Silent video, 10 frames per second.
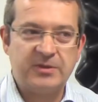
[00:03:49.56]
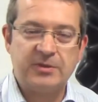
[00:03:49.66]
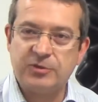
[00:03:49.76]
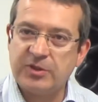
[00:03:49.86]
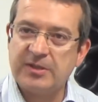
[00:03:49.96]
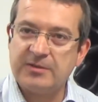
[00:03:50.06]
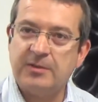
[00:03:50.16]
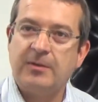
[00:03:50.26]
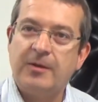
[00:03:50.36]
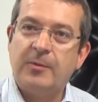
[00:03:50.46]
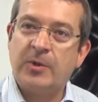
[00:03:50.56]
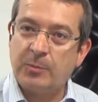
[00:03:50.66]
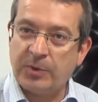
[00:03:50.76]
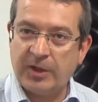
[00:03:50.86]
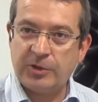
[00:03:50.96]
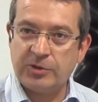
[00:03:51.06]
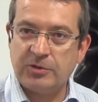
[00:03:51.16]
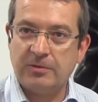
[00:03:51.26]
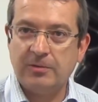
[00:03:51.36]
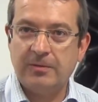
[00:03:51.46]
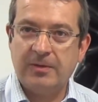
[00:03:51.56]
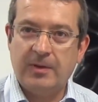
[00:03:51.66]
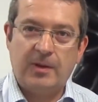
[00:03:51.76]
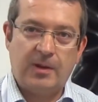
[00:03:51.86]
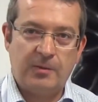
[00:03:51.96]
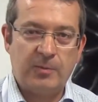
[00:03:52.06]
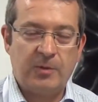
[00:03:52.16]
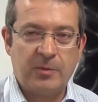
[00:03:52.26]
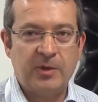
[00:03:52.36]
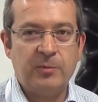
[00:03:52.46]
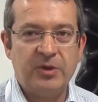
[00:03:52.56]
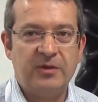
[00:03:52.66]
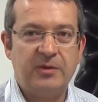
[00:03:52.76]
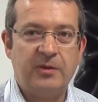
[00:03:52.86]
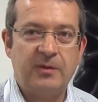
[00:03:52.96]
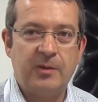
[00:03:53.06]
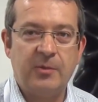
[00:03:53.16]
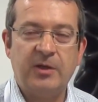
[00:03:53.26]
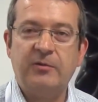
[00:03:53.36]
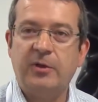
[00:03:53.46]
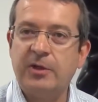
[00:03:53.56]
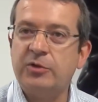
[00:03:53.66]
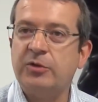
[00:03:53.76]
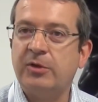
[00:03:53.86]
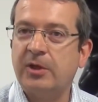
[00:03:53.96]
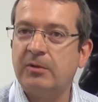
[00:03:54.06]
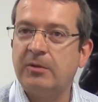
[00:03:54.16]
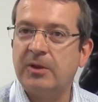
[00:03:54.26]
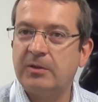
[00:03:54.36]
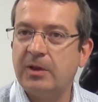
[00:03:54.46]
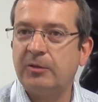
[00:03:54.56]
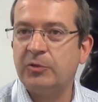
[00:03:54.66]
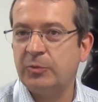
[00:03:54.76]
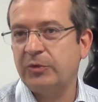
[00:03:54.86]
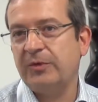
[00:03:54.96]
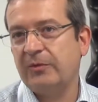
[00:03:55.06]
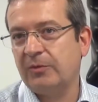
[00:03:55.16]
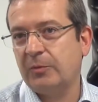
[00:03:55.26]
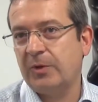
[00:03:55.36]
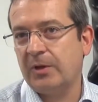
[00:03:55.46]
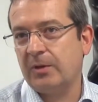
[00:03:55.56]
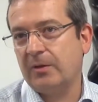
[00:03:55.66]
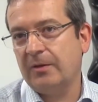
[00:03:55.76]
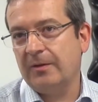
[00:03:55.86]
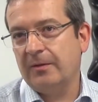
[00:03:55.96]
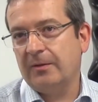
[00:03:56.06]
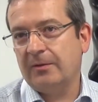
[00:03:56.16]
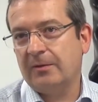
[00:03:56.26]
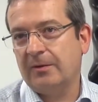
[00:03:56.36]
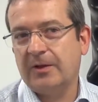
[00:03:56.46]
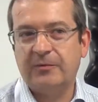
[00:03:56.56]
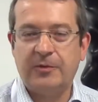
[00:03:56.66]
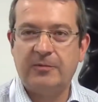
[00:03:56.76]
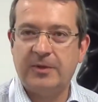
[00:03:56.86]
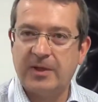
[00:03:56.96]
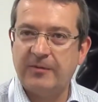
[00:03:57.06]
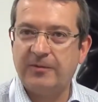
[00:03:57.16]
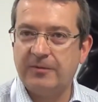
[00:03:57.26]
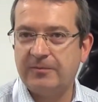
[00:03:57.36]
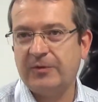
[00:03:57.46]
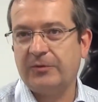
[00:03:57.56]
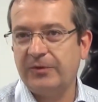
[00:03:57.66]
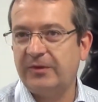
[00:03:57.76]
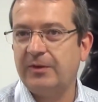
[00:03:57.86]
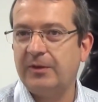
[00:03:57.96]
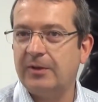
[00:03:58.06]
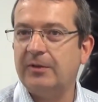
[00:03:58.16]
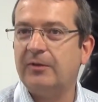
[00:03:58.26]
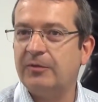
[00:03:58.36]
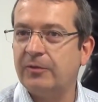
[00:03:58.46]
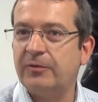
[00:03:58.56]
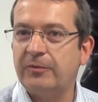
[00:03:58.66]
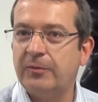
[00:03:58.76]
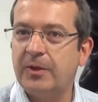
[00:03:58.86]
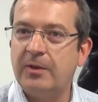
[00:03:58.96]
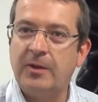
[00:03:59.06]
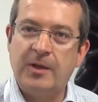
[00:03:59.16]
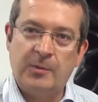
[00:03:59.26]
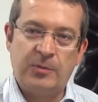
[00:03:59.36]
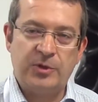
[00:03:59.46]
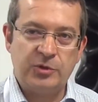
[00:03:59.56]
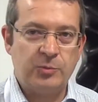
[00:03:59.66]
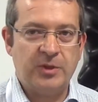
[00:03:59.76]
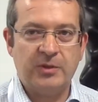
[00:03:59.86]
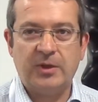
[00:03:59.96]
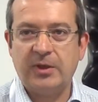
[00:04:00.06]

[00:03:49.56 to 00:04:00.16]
this is just my passion, and my main business, I'm NVH director at the automotive supplier. So therefore we have sophisticated software, measurement